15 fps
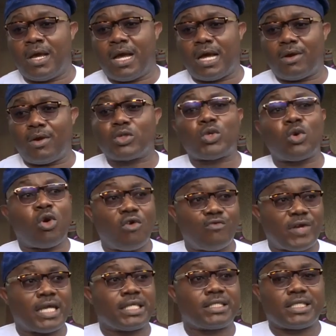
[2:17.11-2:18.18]
and also
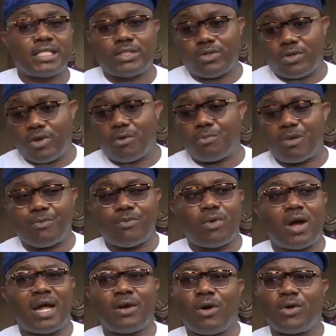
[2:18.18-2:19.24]
governance into young people,
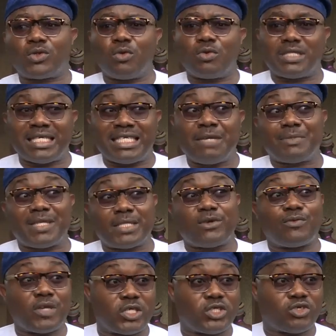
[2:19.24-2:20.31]
and also with a deep sense
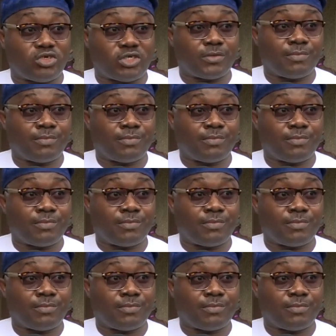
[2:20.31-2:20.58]
of history.